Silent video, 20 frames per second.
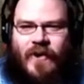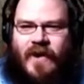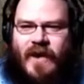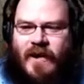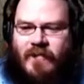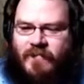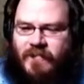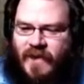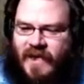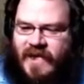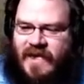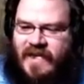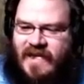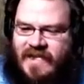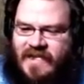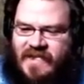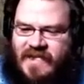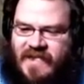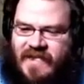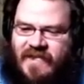I'm playing
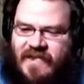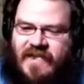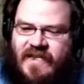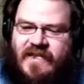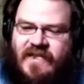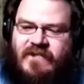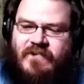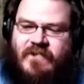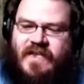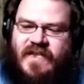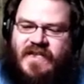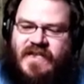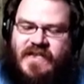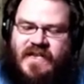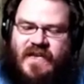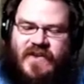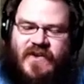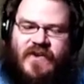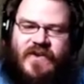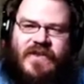E.T. again because I
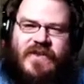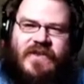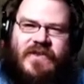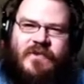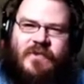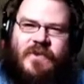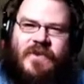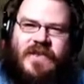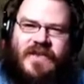couldn't complete